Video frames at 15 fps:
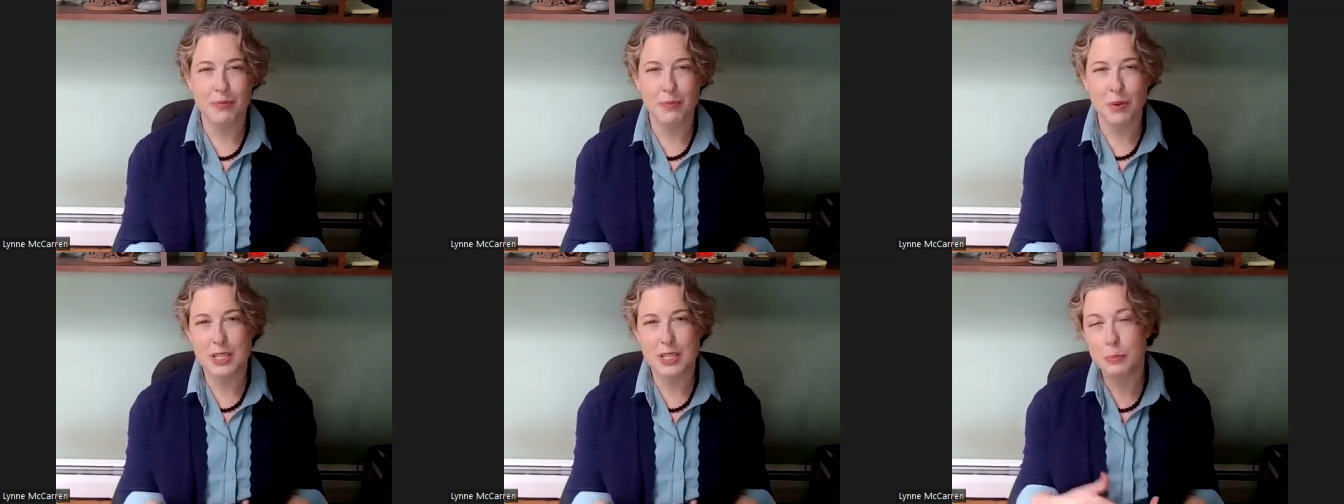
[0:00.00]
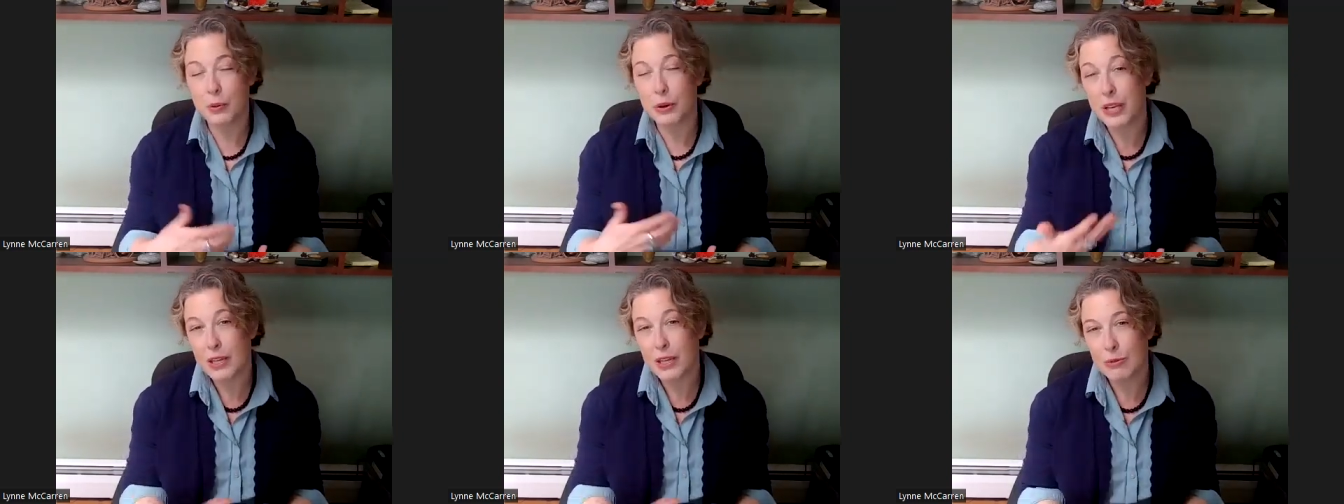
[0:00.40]
what's
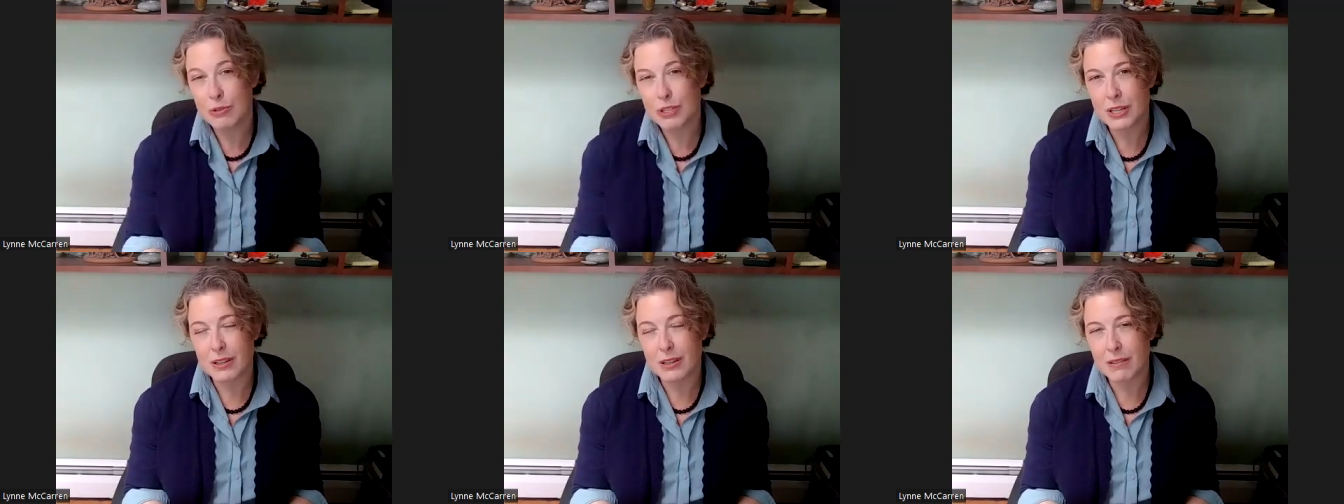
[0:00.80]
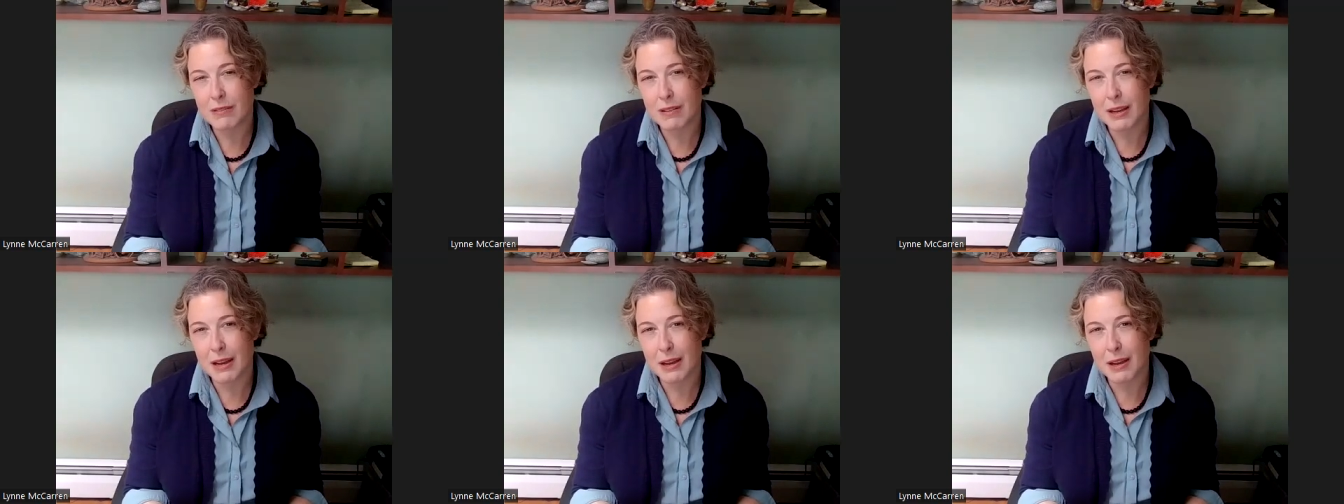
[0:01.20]
bringing you to
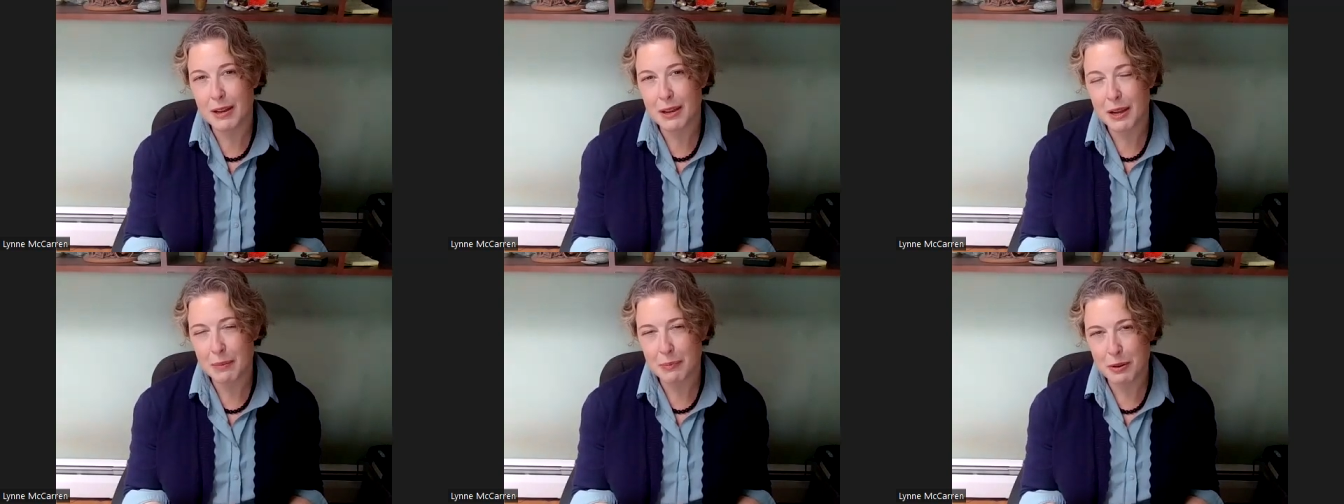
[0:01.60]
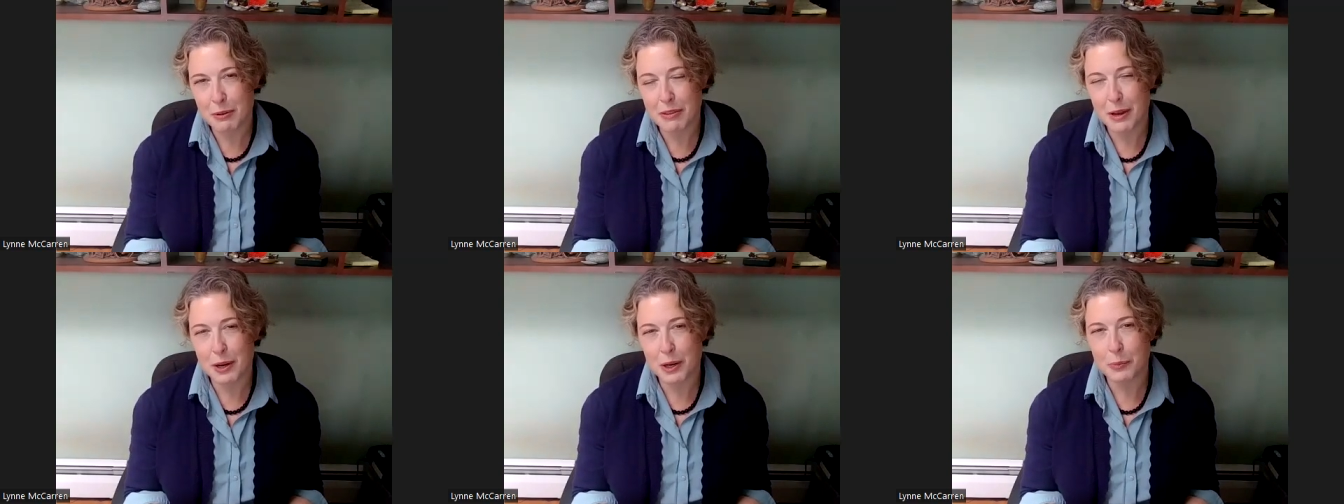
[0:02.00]

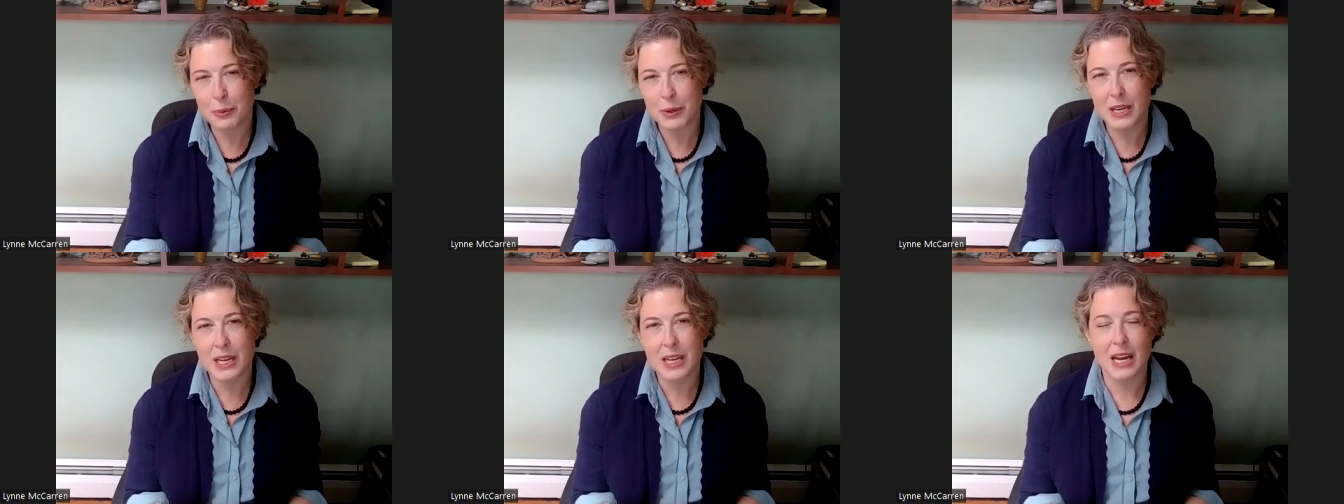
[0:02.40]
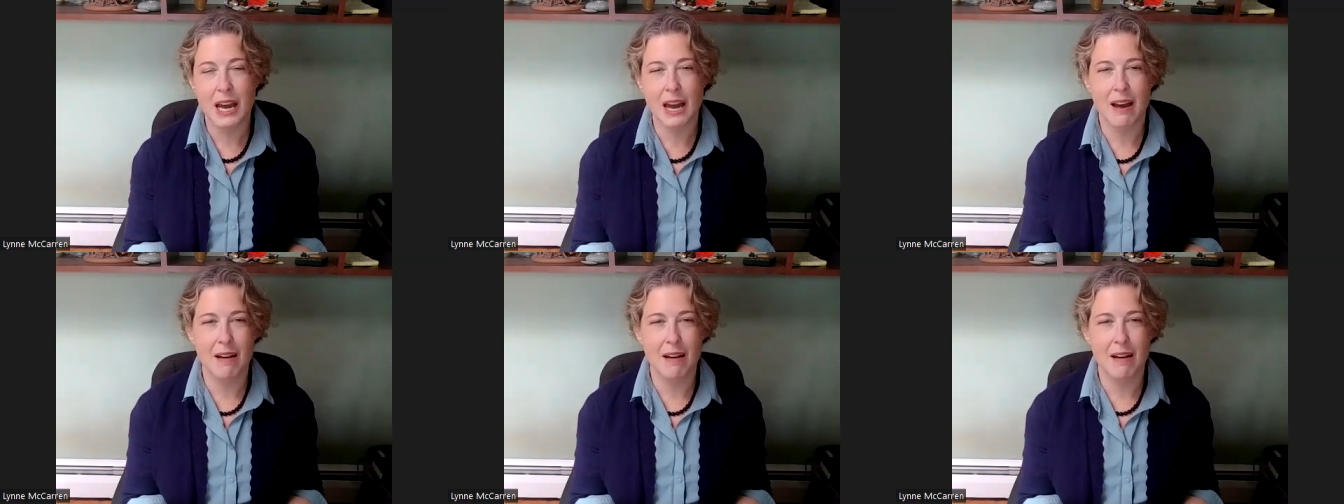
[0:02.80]
hypnotherapy.